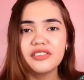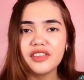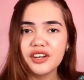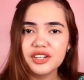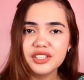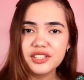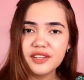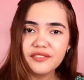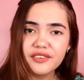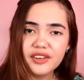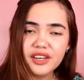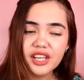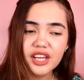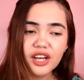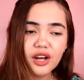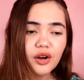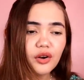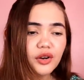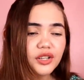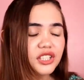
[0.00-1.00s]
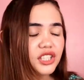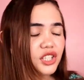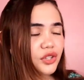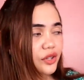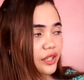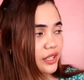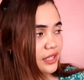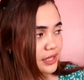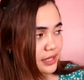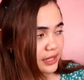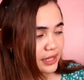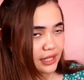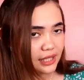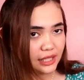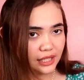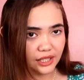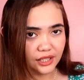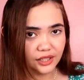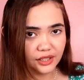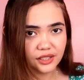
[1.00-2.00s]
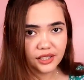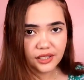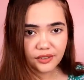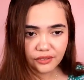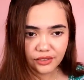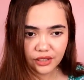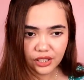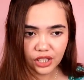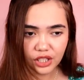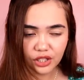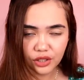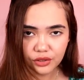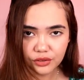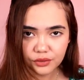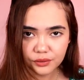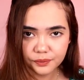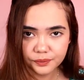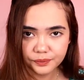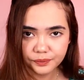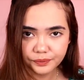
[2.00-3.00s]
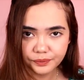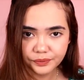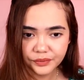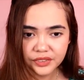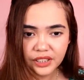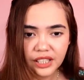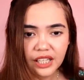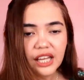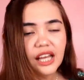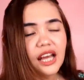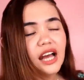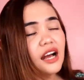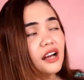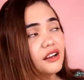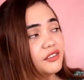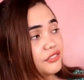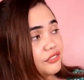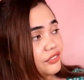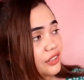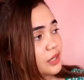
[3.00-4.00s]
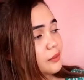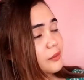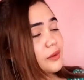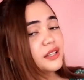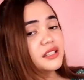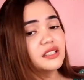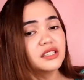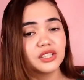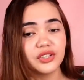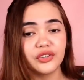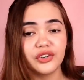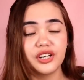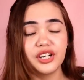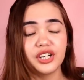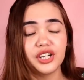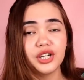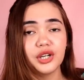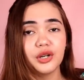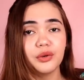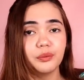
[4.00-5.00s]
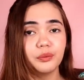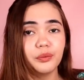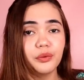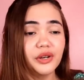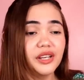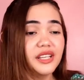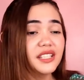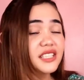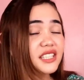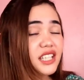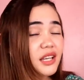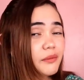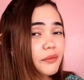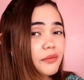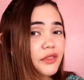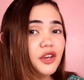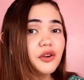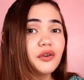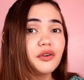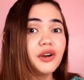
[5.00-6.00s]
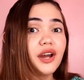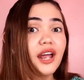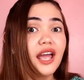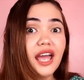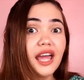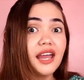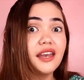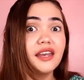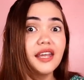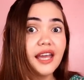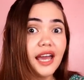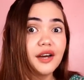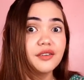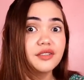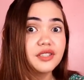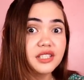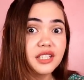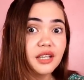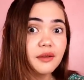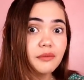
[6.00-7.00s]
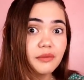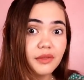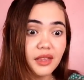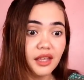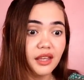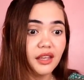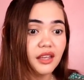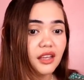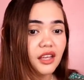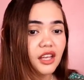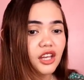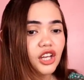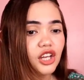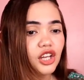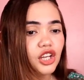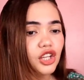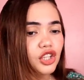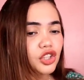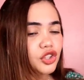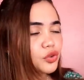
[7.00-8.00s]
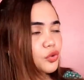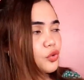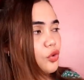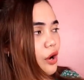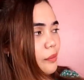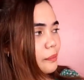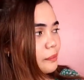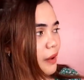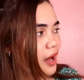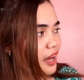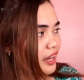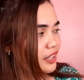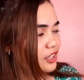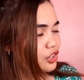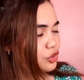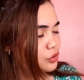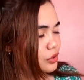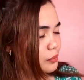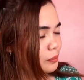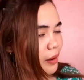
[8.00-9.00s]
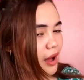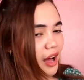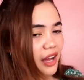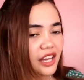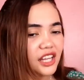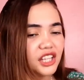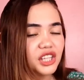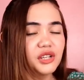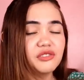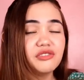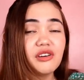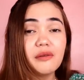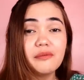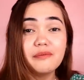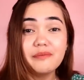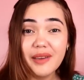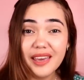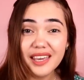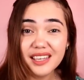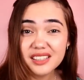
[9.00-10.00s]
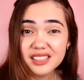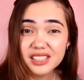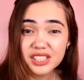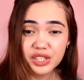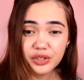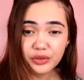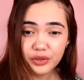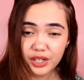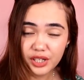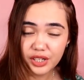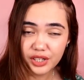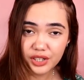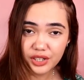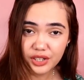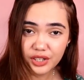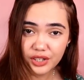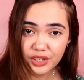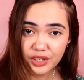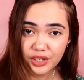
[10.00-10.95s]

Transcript: There's a video, as you can see here in the video, a female screener putting something or handing out something to a pocket, to the pocket of a male screener.